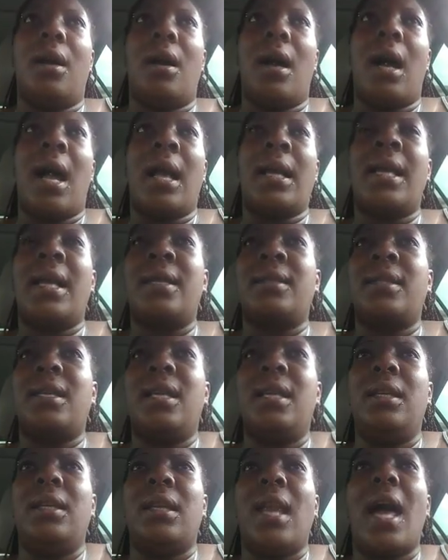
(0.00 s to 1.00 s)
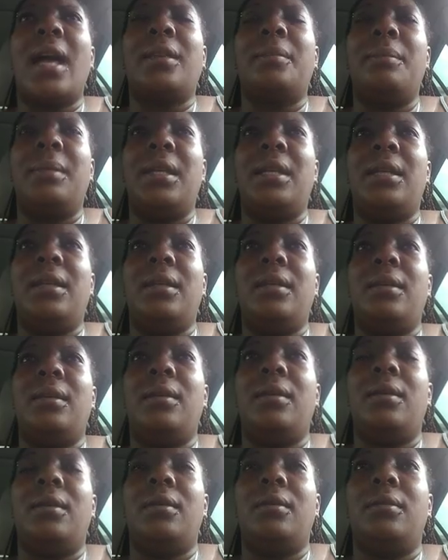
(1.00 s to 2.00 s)
I guess he locked me,
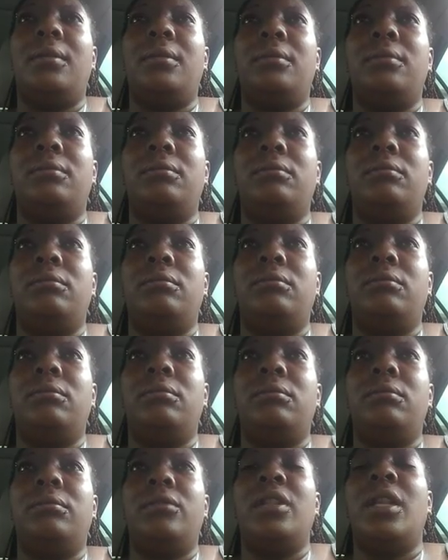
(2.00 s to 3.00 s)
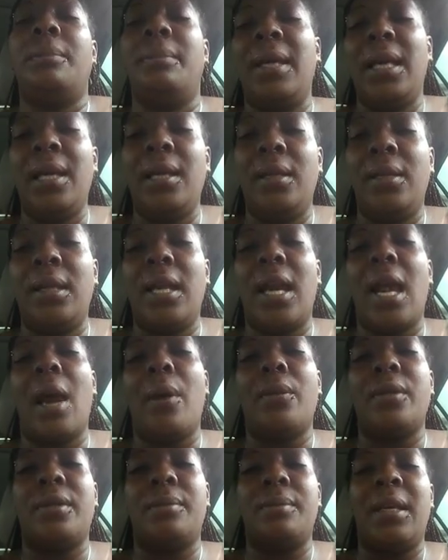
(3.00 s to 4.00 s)
the me that I
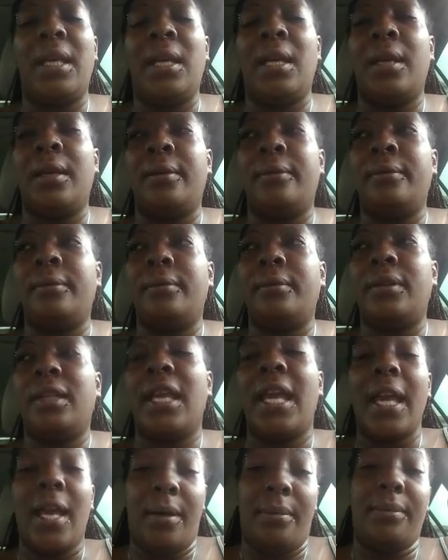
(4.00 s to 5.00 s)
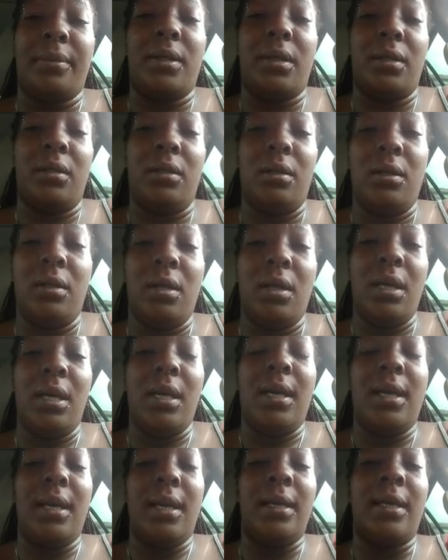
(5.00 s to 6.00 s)
was being kept
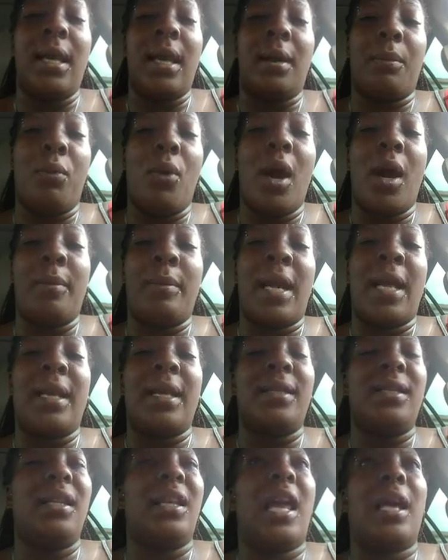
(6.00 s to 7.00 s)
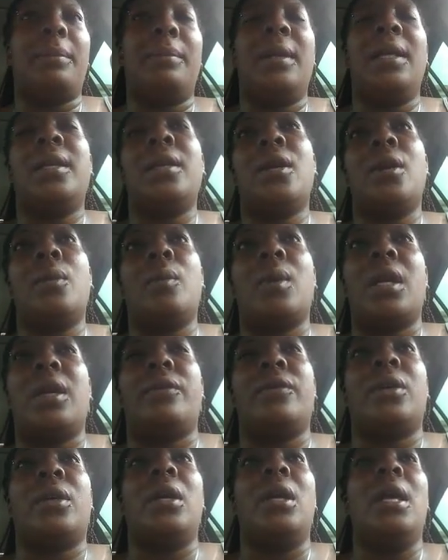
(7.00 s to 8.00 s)
in that apartment. I guess he locked me in there or
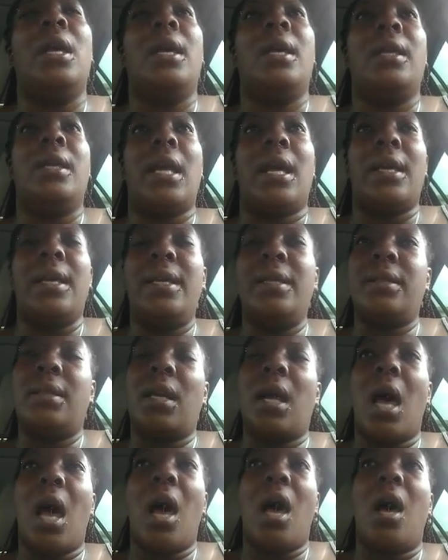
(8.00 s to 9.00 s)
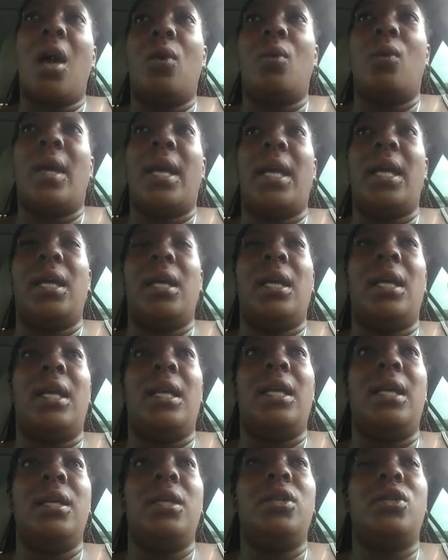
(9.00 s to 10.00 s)
whatever. Now he's in a hallway and
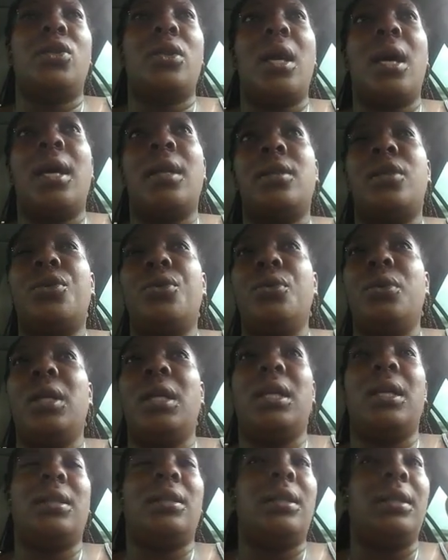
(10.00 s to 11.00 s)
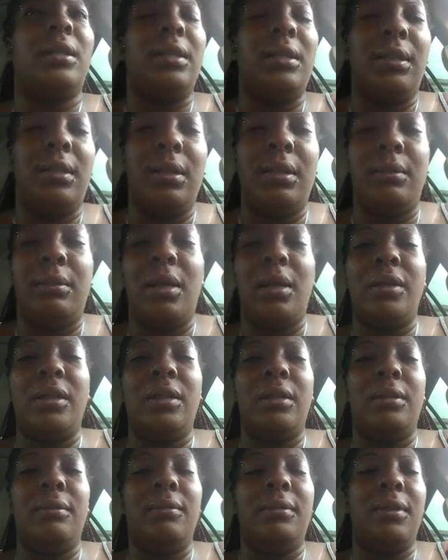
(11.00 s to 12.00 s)
he's trying to get
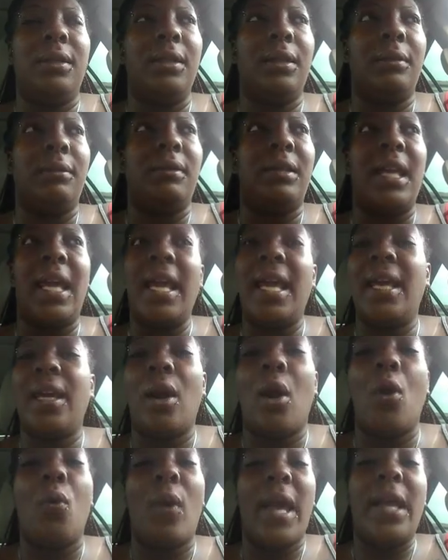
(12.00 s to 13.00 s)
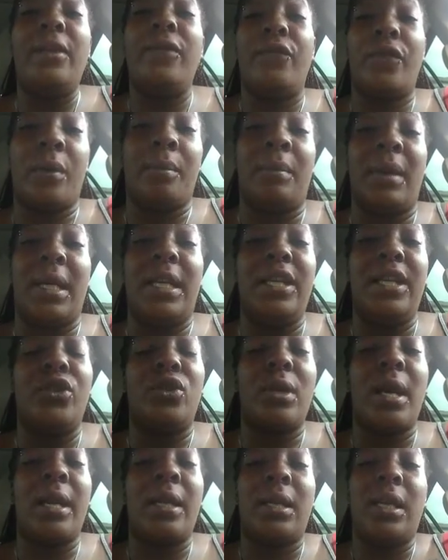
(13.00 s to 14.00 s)
the dead away from me. He's
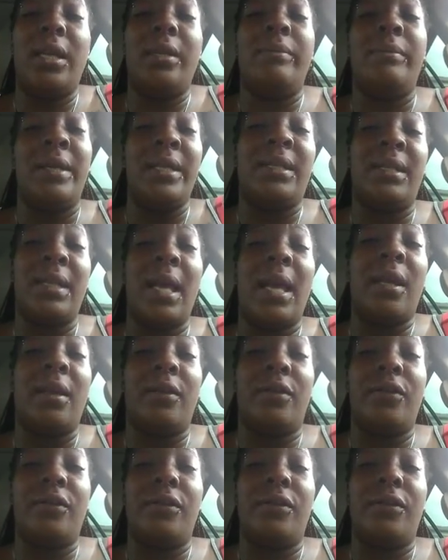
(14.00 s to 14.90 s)
trying to keep me safe.